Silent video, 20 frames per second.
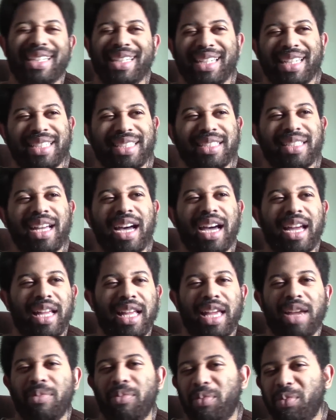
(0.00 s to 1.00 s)
it's not
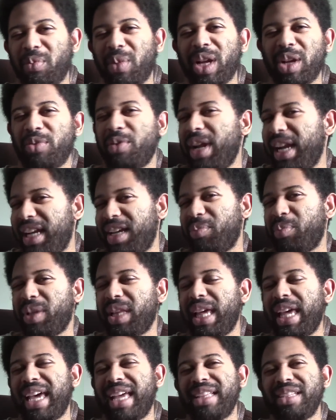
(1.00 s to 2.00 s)
him, like, creating a
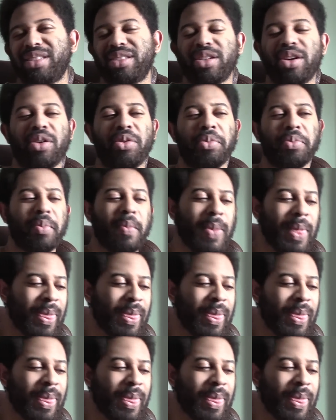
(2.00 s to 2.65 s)
plan, so...